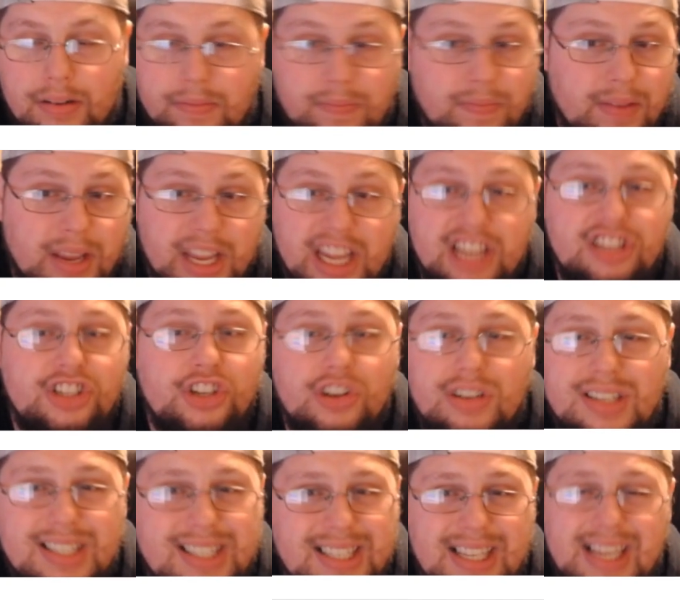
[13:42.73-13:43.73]
he
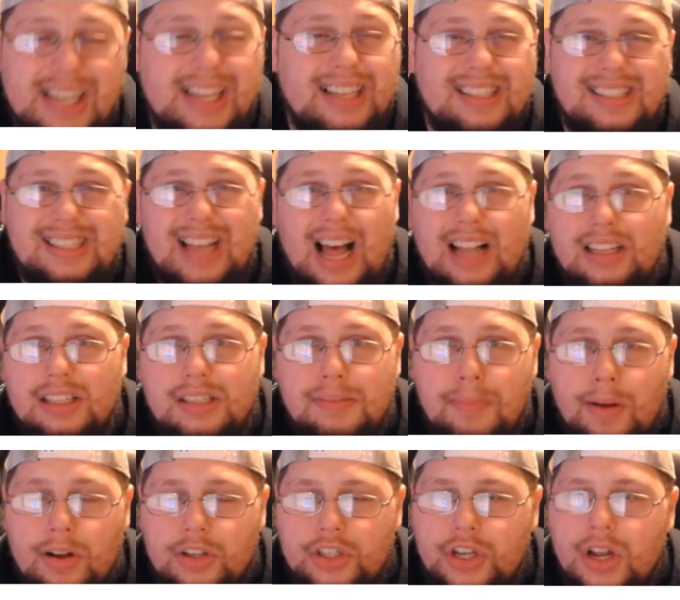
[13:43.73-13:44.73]
shouldn't see Gonzalez
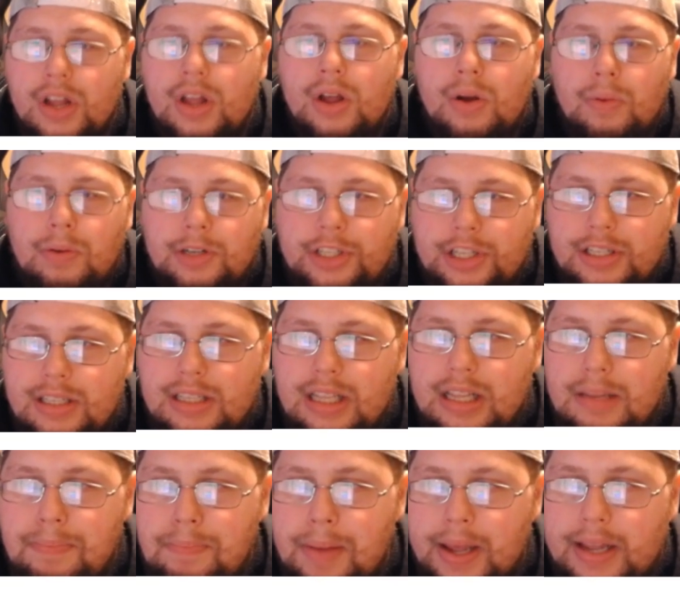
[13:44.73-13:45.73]
much, which is the
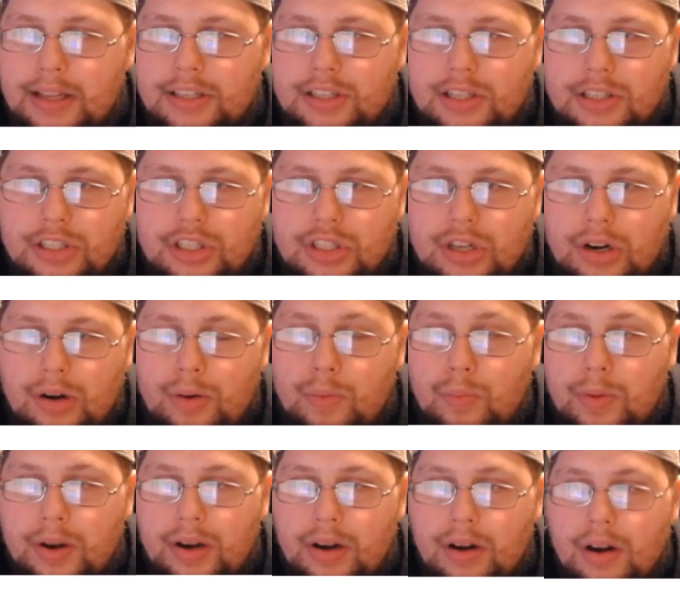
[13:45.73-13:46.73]
biggest concern
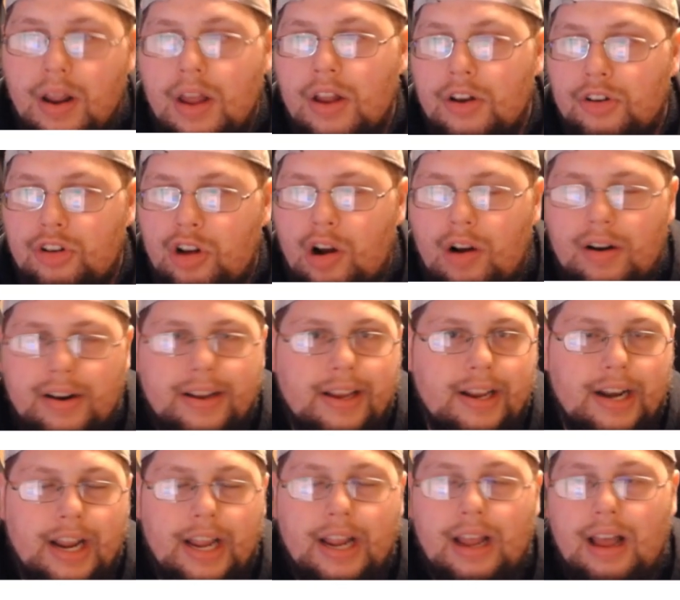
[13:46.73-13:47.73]
when
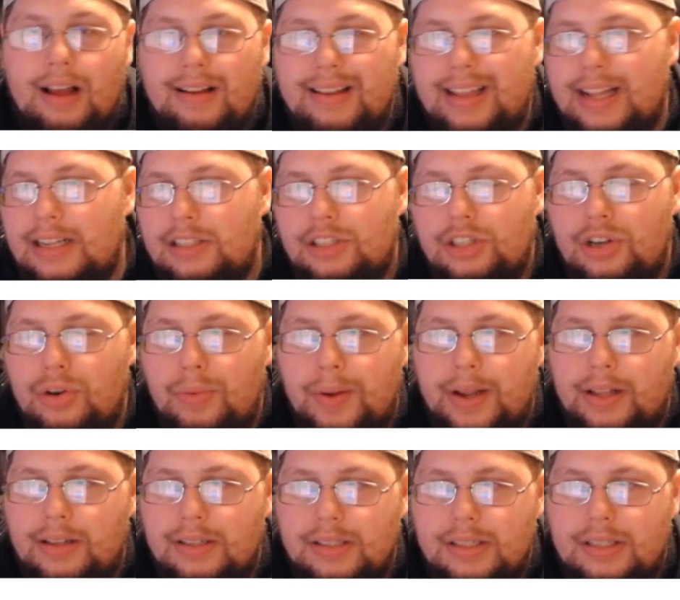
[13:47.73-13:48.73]
targeting against New
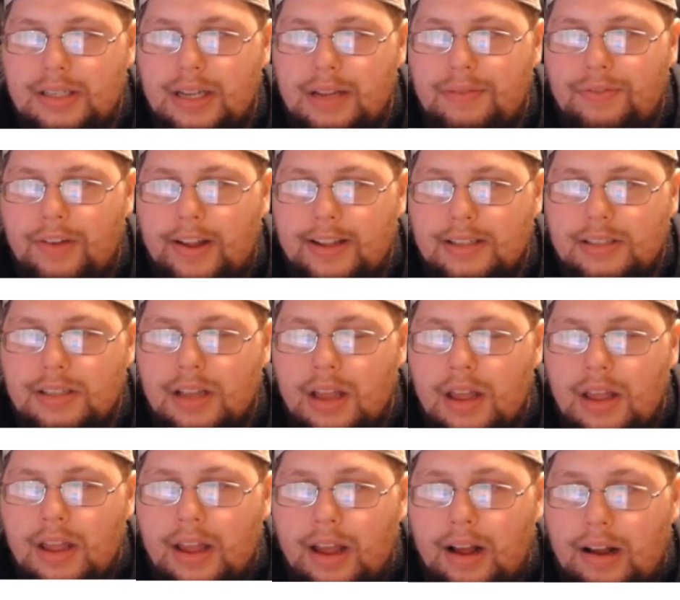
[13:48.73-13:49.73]
England's defense,
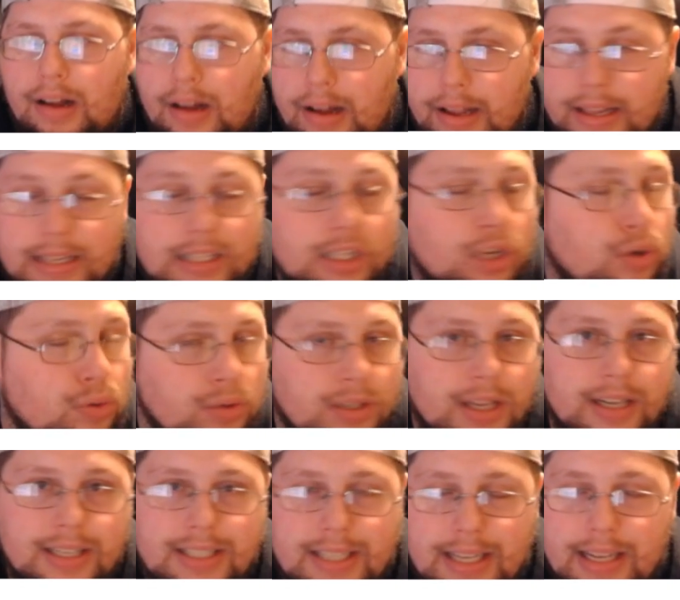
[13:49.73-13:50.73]
is who's going
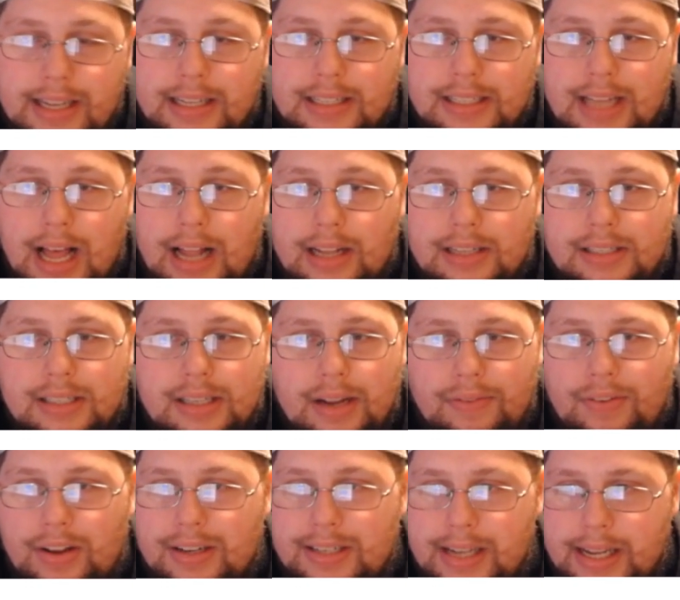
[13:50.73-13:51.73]
to see Gonzalez.
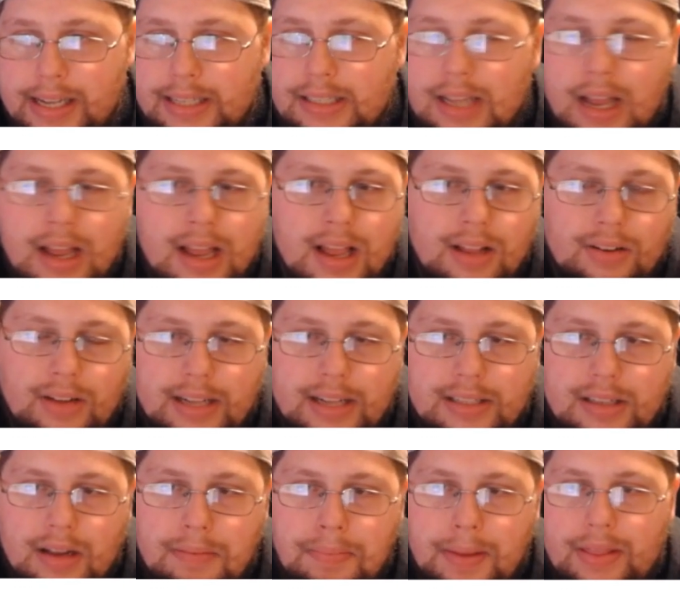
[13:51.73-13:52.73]
Stephon Diggs lines
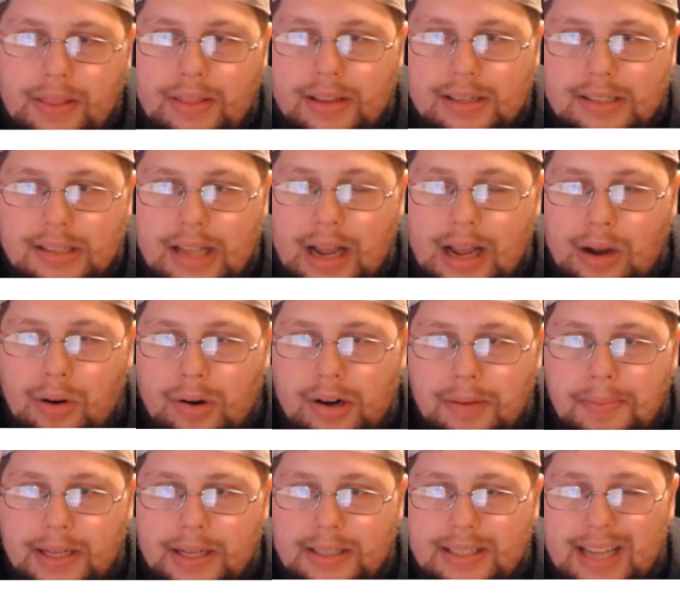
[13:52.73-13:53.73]
up in the slot quite a
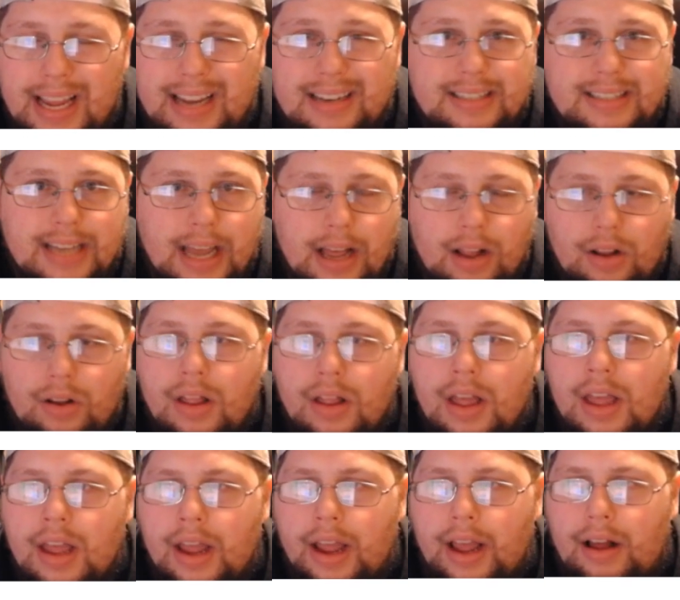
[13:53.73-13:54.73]
bit. Tank Dell
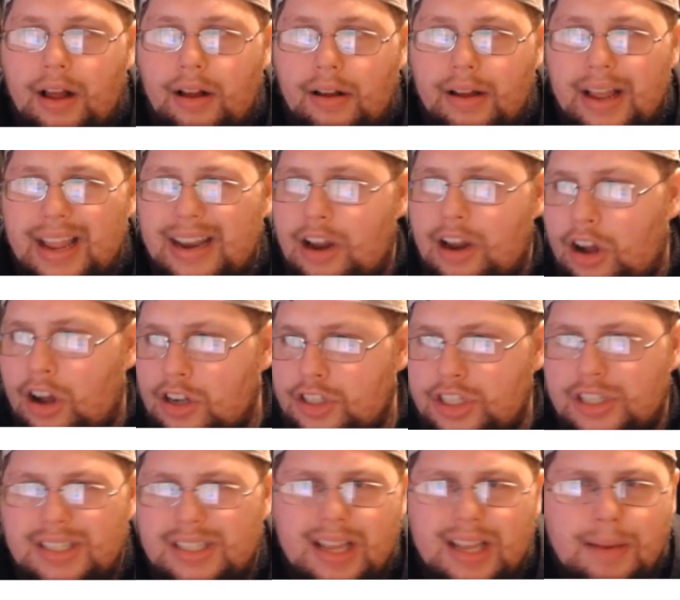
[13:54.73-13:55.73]
and
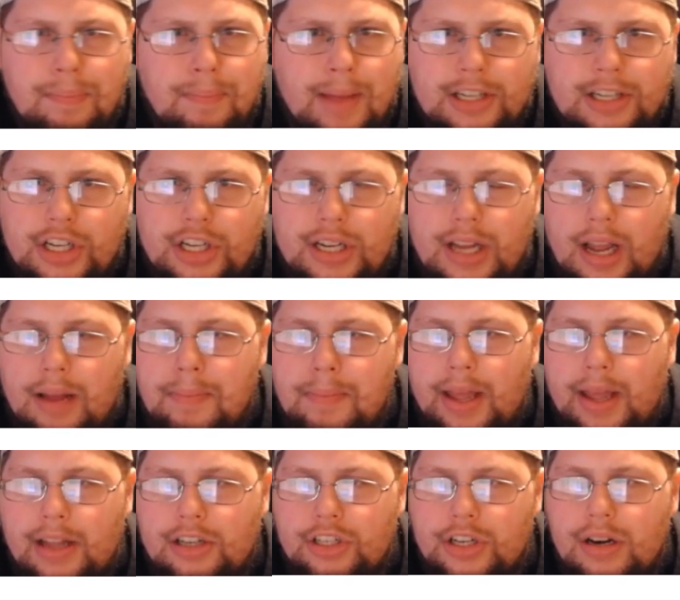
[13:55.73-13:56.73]
Hutchinson, Mechie, I
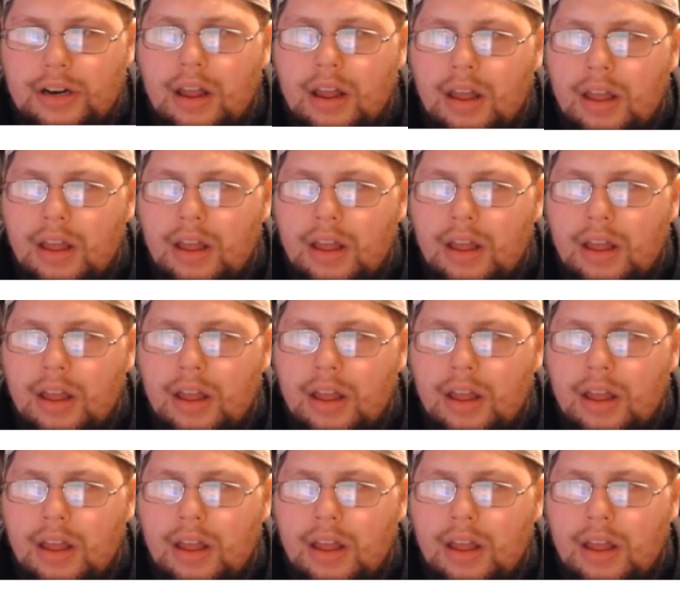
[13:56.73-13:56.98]
imagine,